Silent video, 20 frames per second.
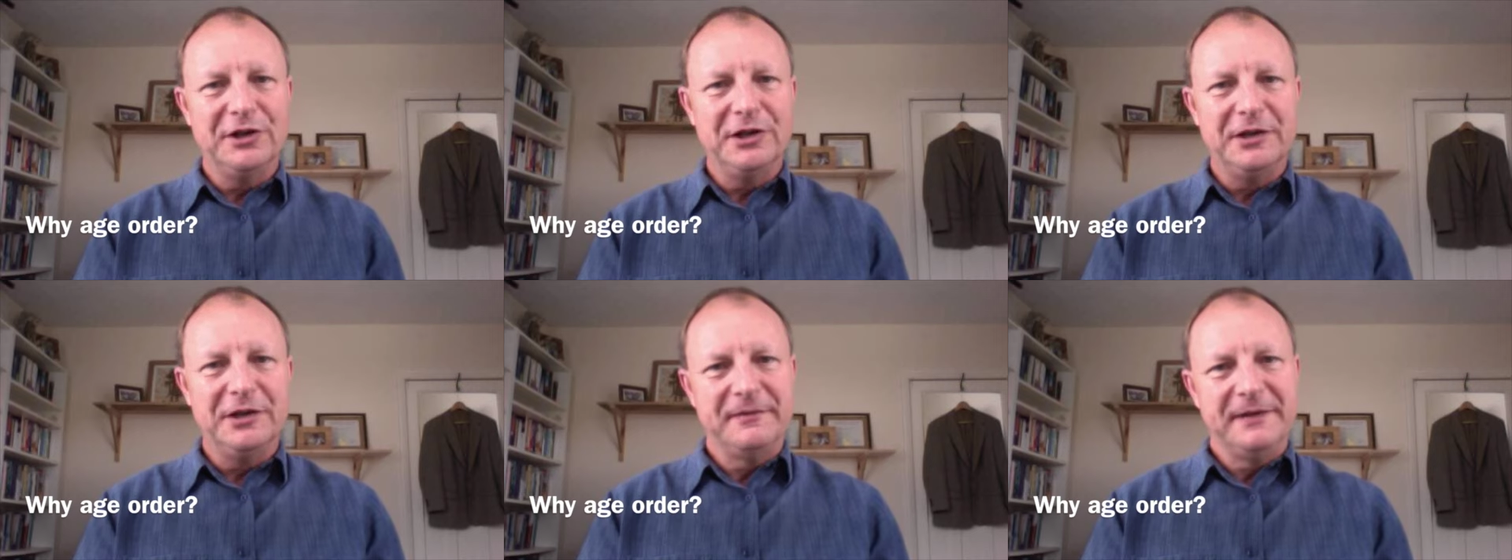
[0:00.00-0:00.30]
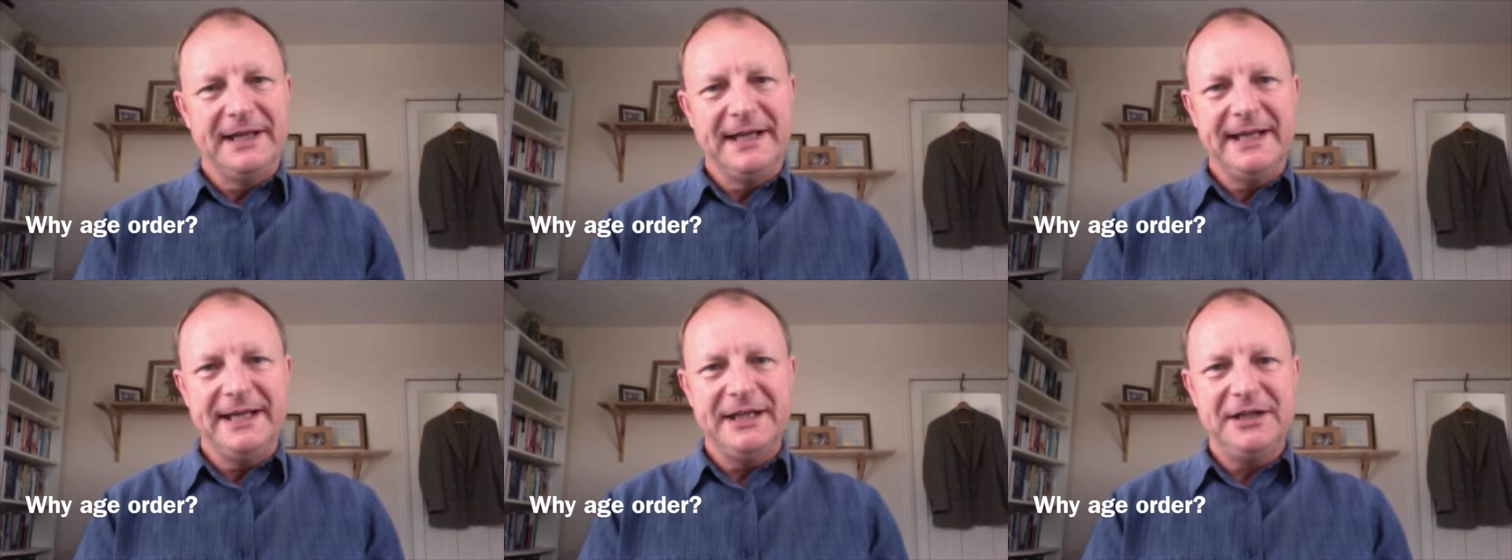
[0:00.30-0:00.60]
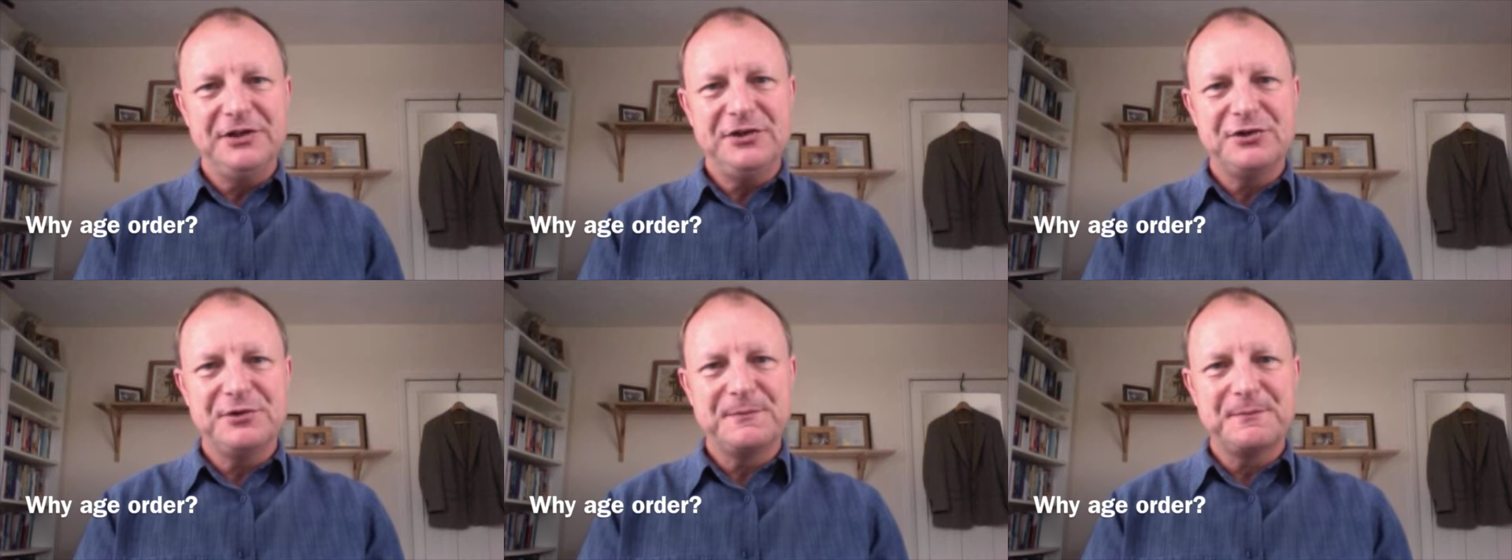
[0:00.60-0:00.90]
of
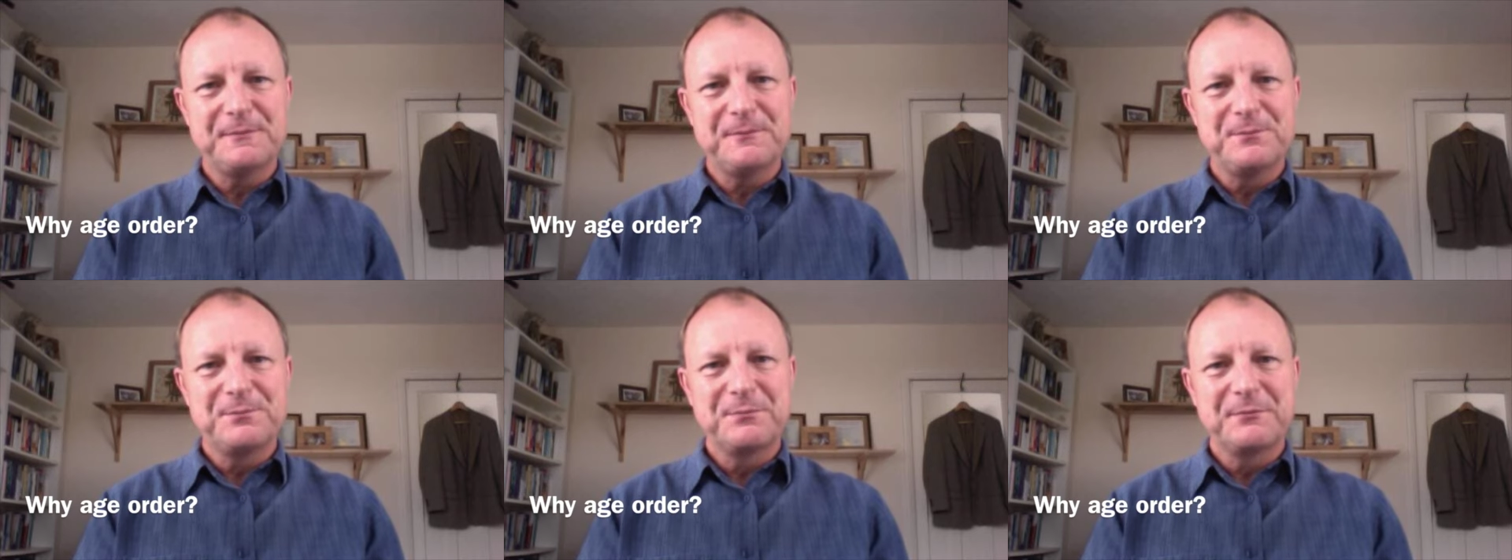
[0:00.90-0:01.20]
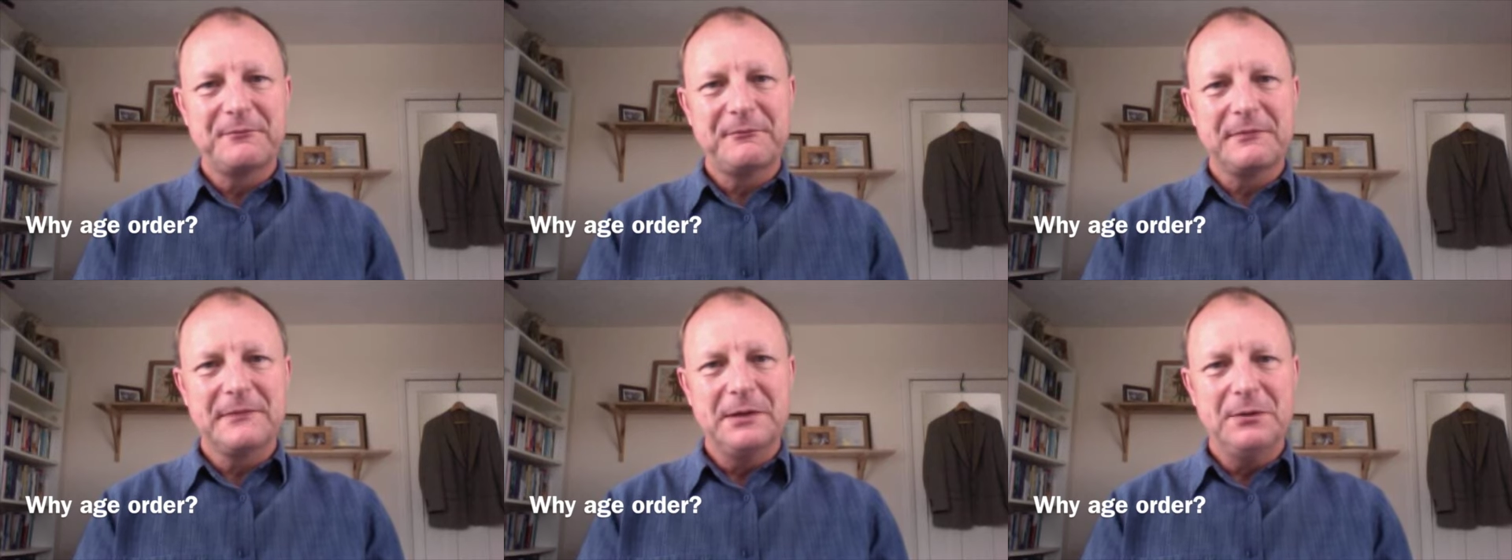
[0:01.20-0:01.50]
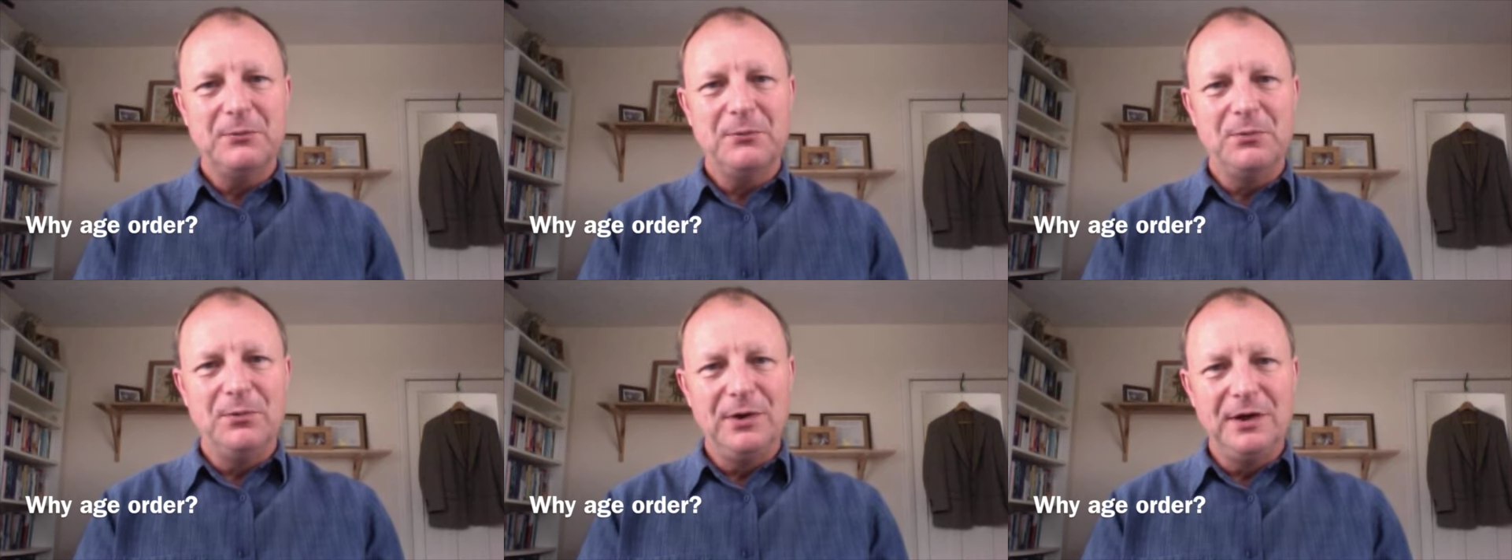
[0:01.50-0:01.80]
age?
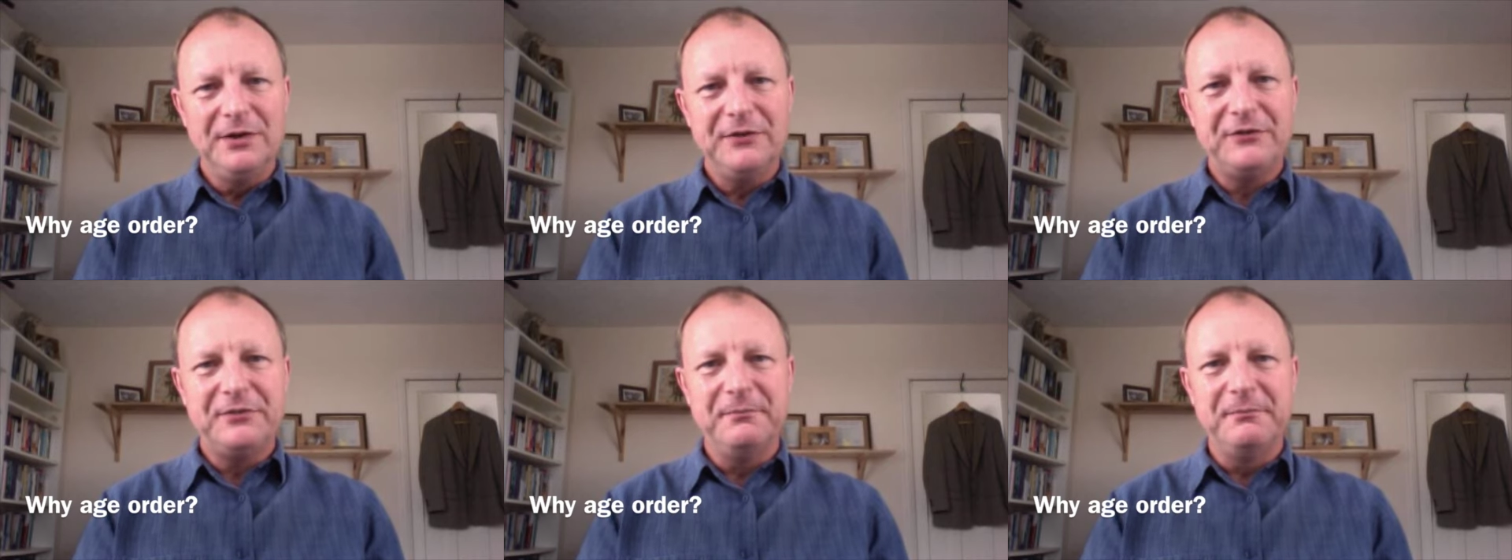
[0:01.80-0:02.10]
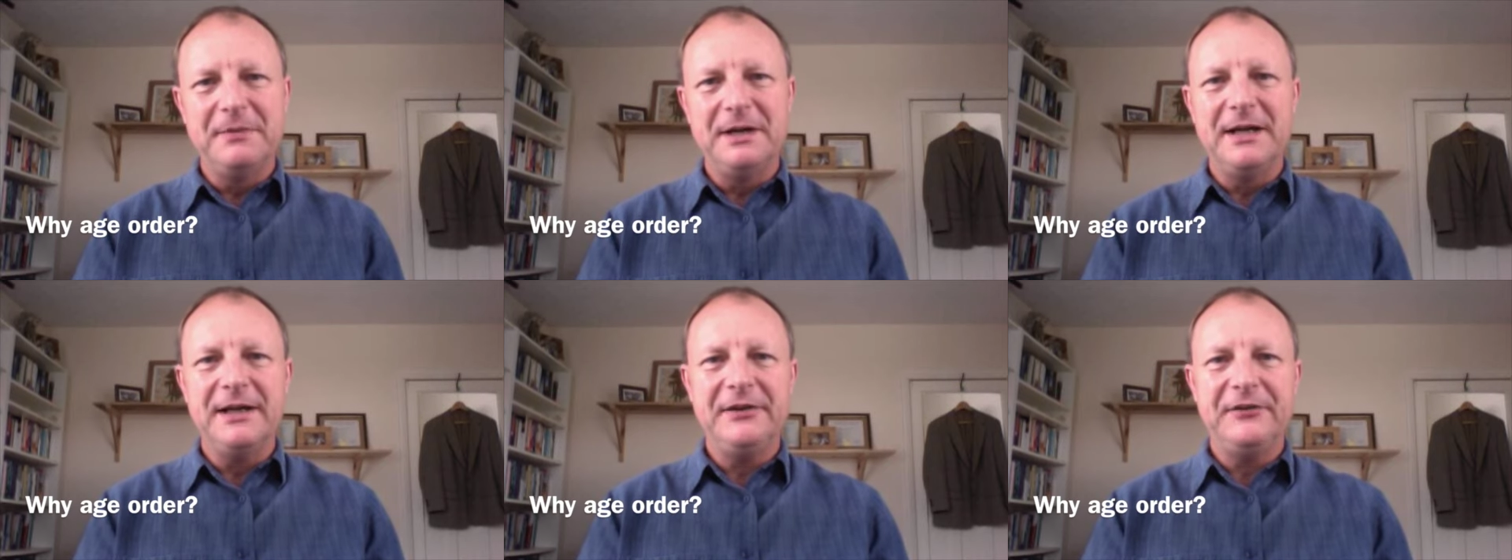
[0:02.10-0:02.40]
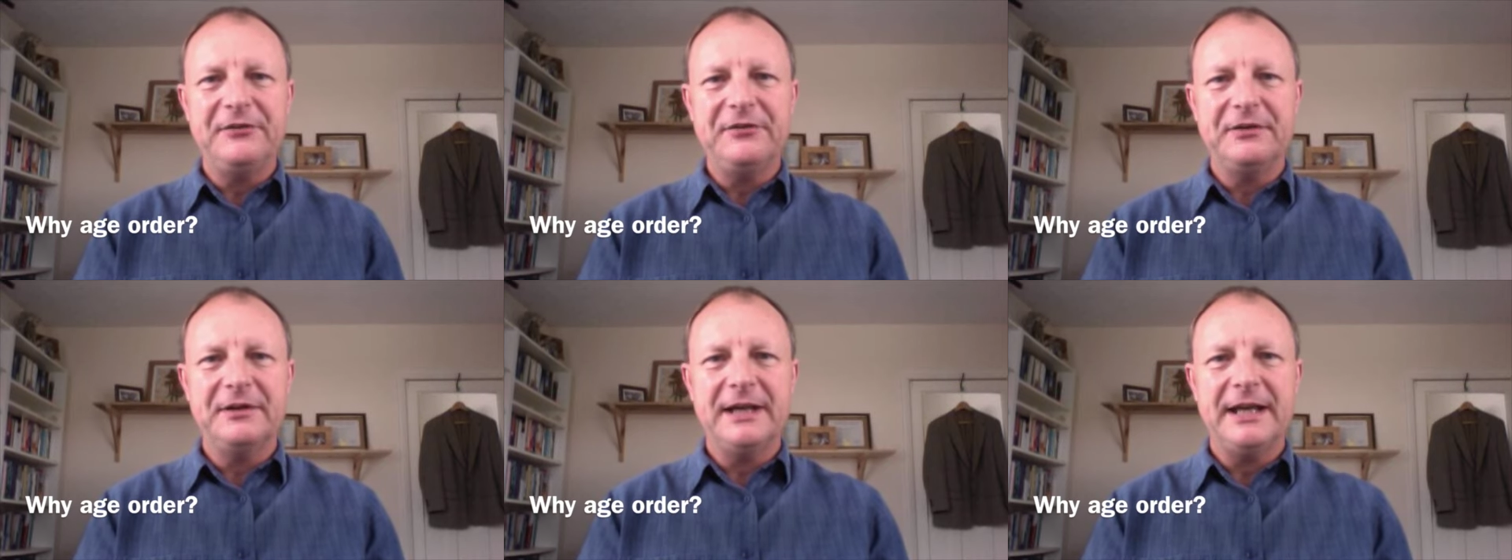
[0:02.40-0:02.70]
What
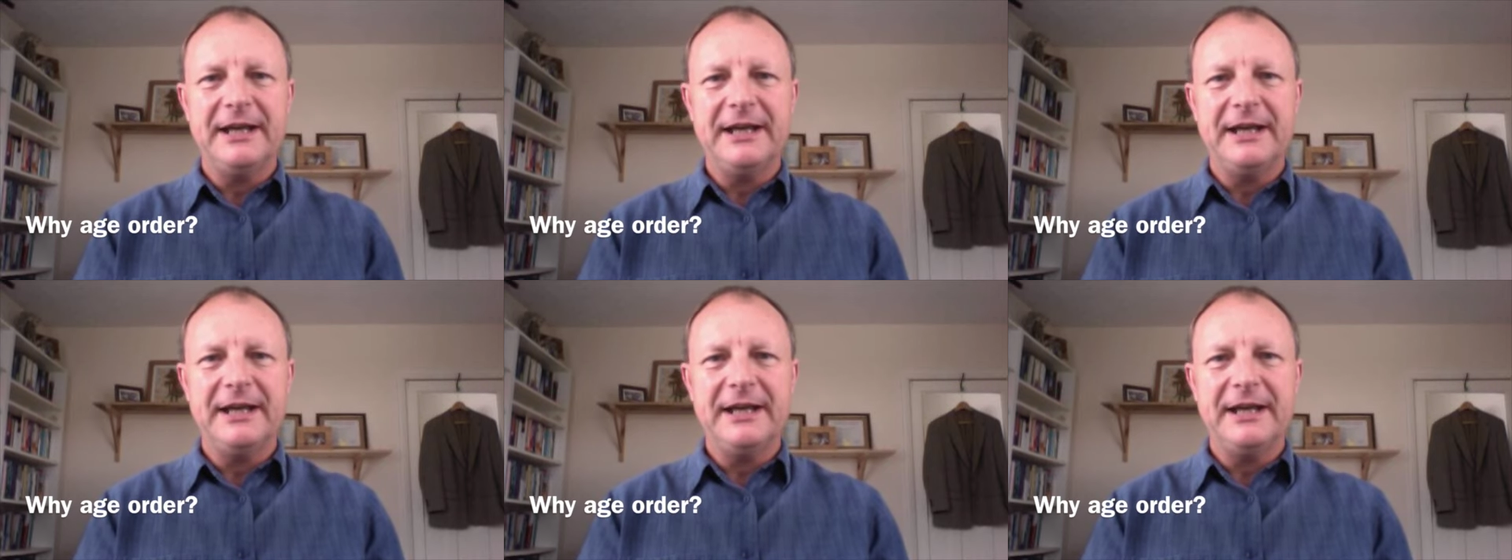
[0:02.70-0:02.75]
might